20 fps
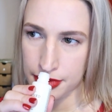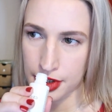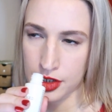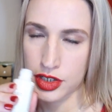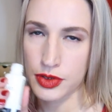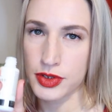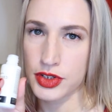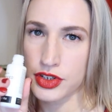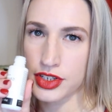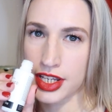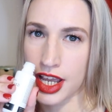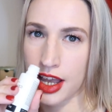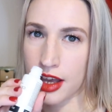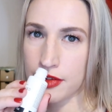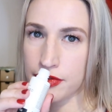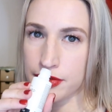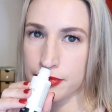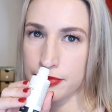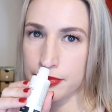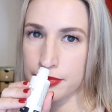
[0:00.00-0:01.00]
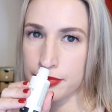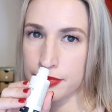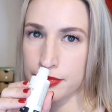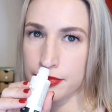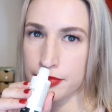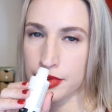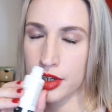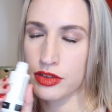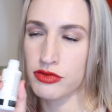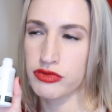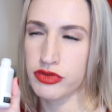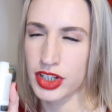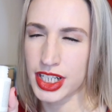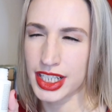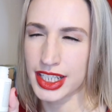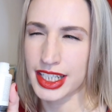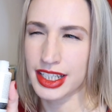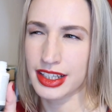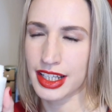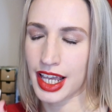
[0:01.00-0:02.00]
So it does have a
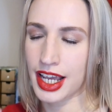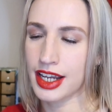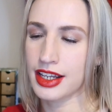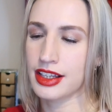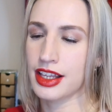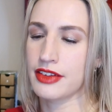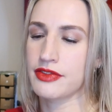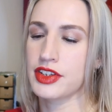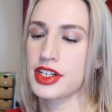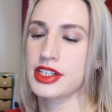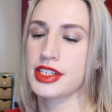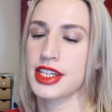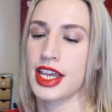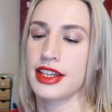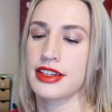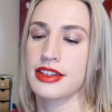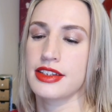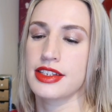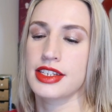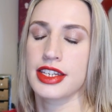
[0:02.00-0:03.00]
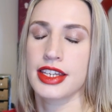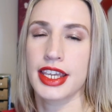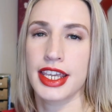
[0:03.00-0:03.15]
really light lavender scent.